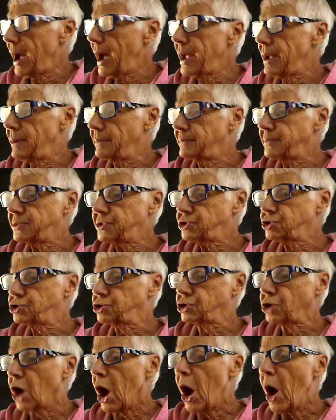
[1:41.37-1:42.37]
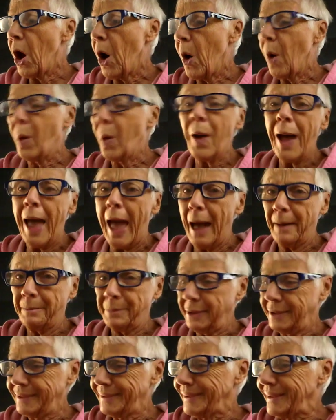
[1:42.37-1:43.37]
I am so
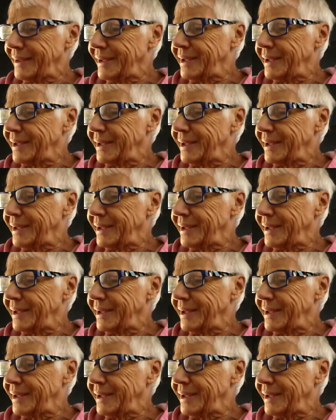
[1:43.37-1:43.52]
happy